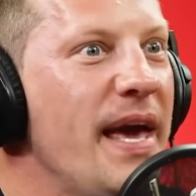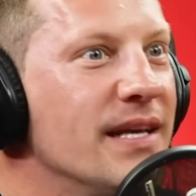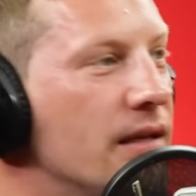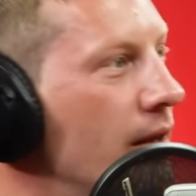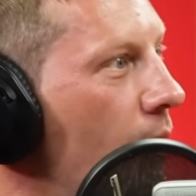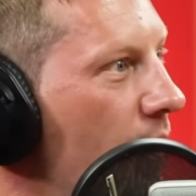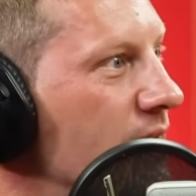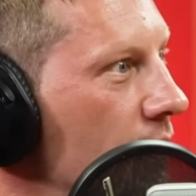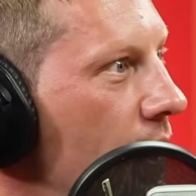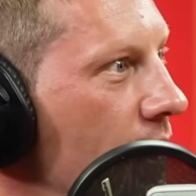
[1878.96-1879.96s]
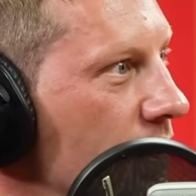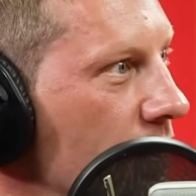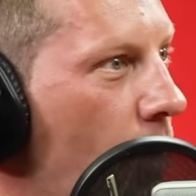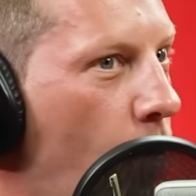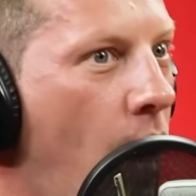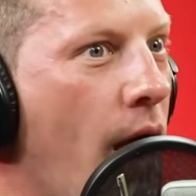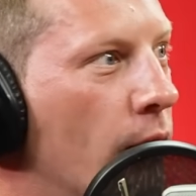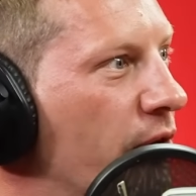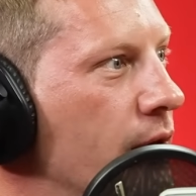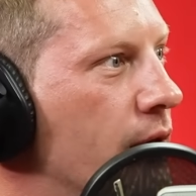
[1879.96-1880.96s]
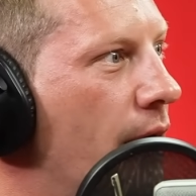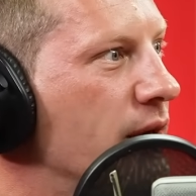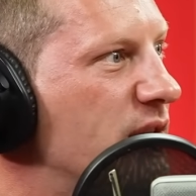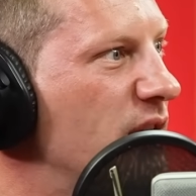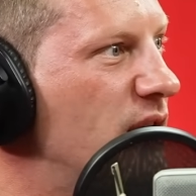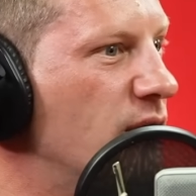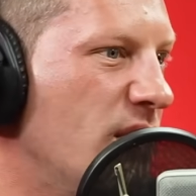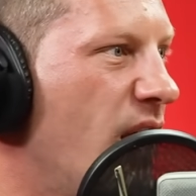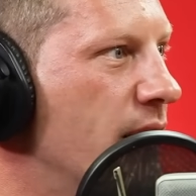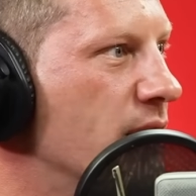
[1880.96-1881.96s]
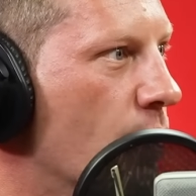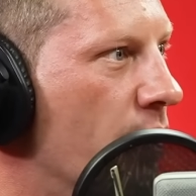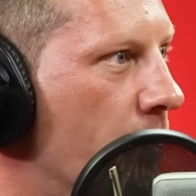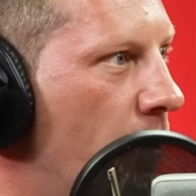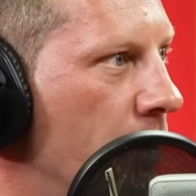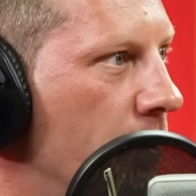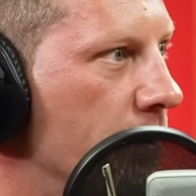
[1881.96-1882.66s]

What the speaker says: But isn't that wild that you're going 63? Yeah, he's worth a punt